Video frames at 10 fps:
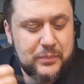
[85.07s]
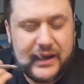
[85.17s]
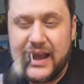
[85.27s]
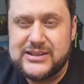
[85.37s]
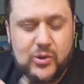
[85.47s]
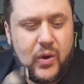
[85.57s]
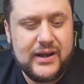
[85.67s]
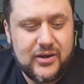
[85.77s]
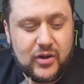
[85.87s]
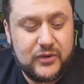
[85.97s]
but it has
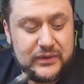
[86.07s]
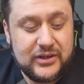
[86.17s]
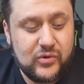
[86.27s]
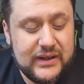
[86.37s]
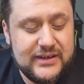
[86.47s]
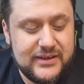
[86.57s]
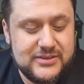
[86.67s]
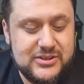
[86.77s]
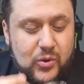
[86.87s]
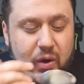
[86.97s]
quite a lot of
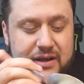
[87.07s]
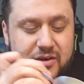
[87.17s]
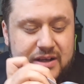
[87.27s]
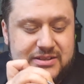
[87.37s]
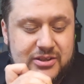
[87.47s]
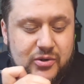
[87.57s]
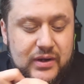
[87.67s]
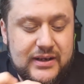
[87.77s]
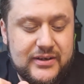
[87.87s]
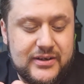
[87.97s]
ingredients, quite nice
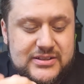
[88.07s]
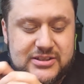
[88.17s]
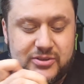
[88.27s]
ingredients.